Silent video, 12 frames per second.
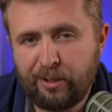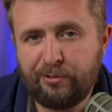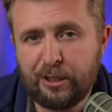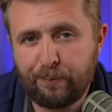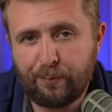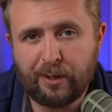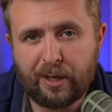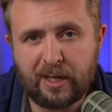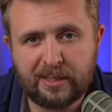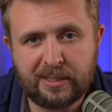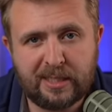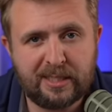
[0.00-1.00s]
A recent poll in
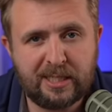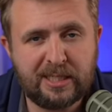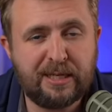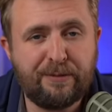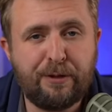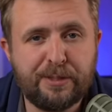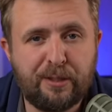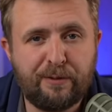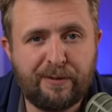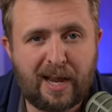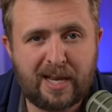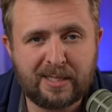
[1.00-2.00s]
Gaza says that 70%
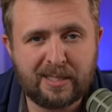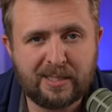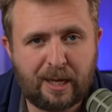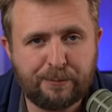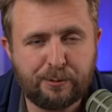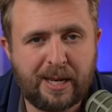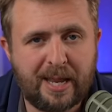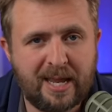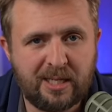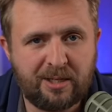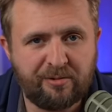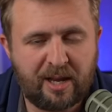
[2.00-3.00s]
of Gazans absolutely
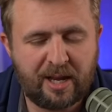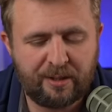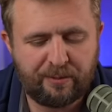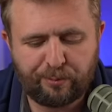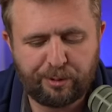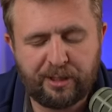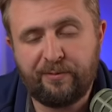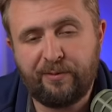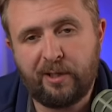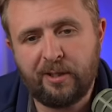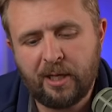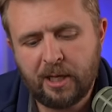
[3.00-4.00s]
hate Iran for what they've
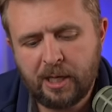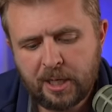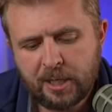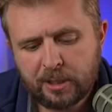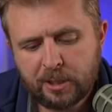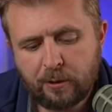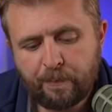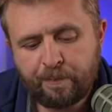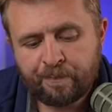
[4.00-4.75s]
done. So